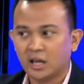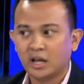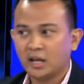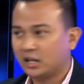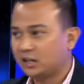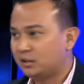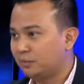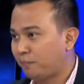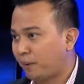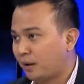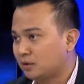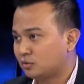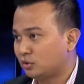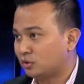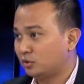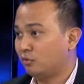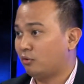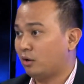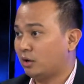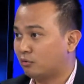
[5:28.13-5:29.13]
It depends on
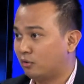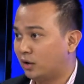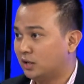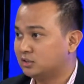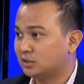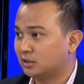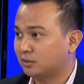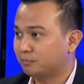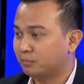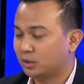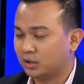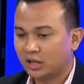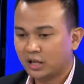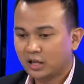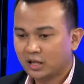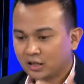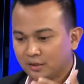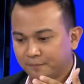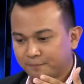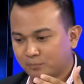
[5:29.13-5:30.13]
your regulation, but
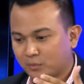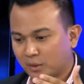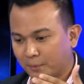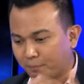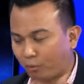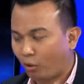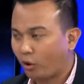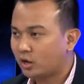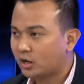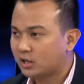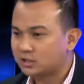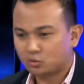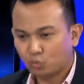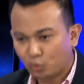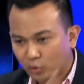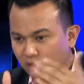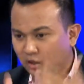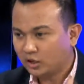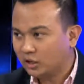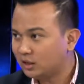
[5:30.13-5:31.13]
the point is we
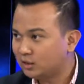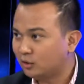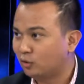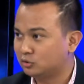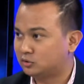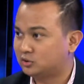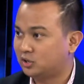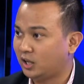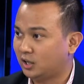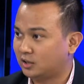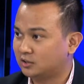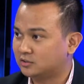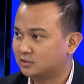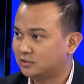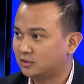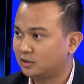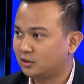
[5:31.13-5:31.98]
need those things.